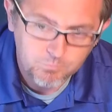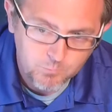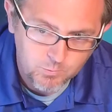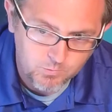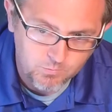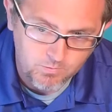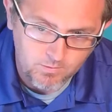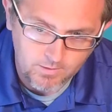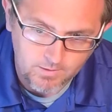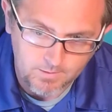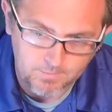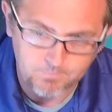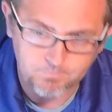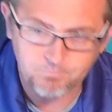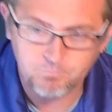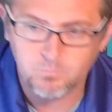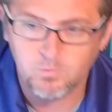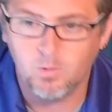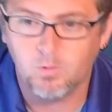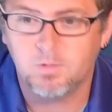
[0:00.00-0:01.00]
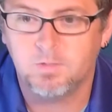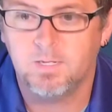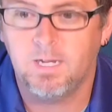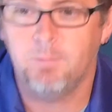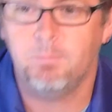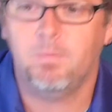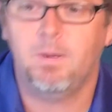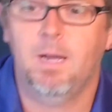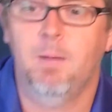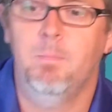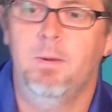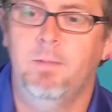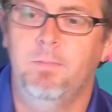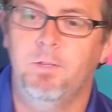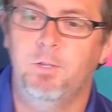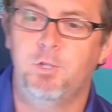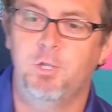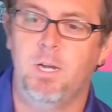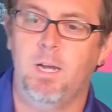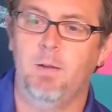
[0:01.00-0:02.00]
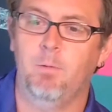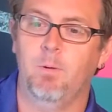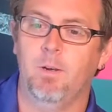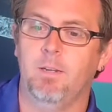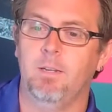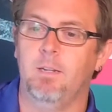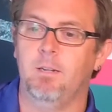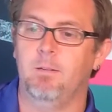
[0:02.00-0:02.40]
With no, because I'm on the shot right now.